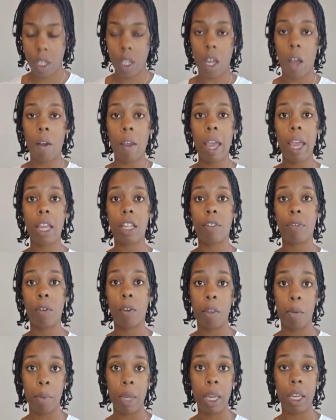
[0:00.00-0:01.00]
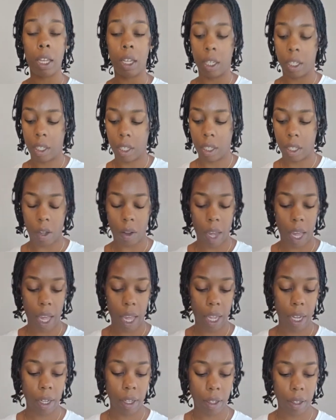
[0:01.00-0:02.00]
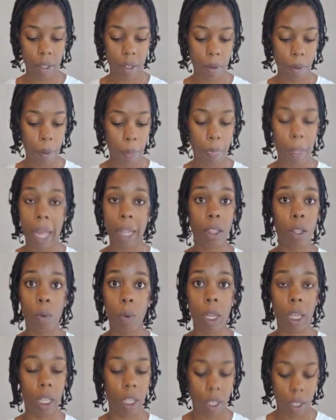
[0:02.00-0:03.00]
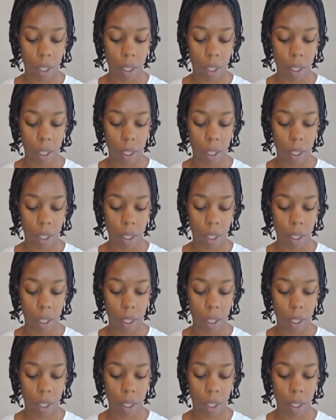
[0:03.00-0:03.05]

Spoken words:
okay, is for the meek. Okay, not the weak.